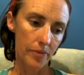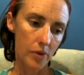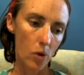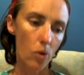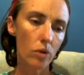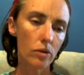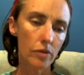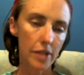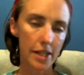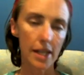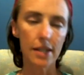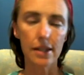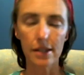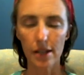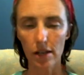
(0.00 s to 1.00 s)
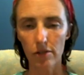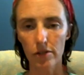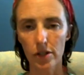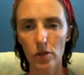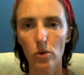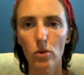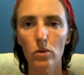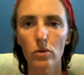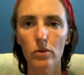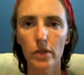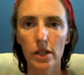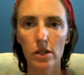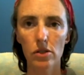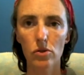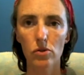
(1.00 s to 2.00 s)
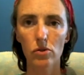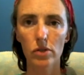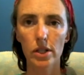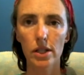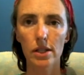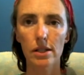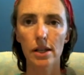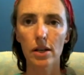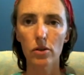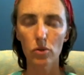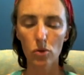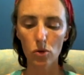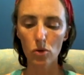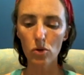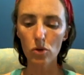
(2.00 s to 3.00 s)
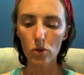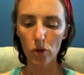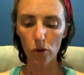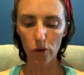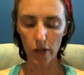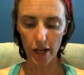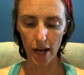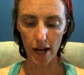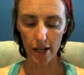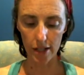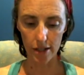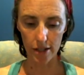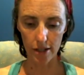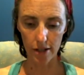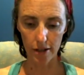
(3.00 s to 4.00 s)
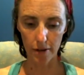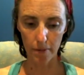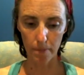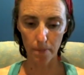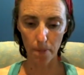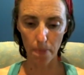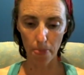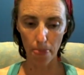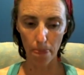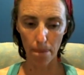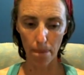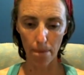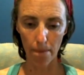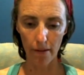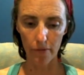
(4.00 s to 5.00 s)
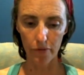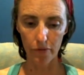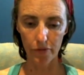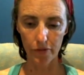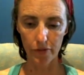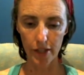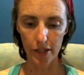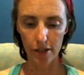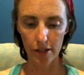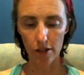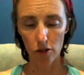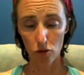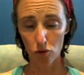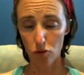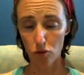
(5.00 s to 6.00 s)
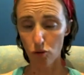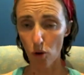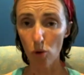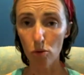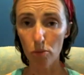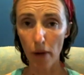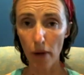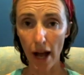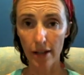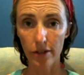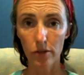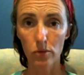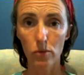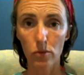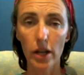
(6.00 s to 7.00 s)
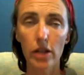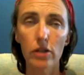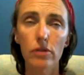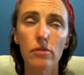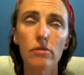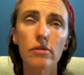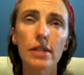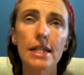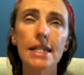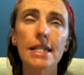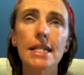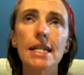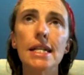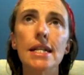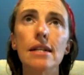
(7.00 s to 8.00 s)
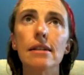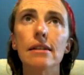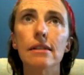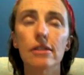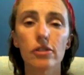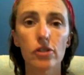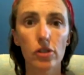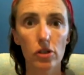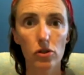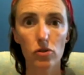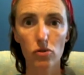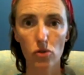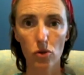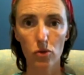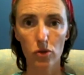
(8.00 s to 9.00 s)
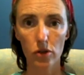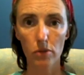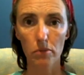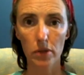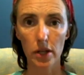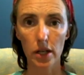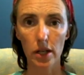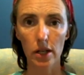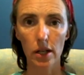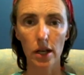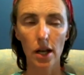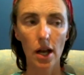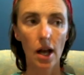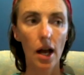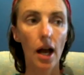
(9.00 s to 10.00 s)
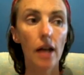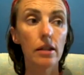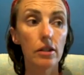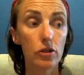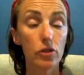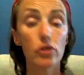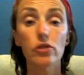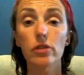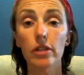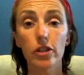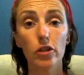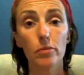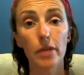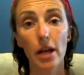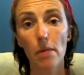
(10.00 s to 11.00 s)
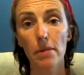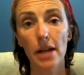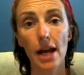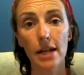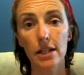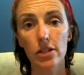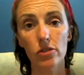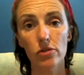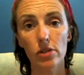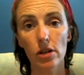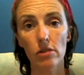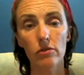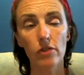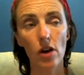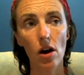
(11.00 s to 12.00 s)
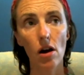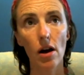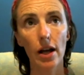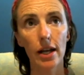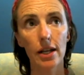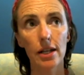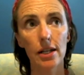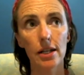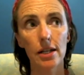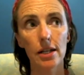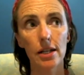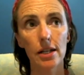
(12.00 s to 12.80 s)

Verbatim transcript: all of this unsafety, all of these stories, they all create this control pattern where you need to control something. And then usually you become an addict yourself. I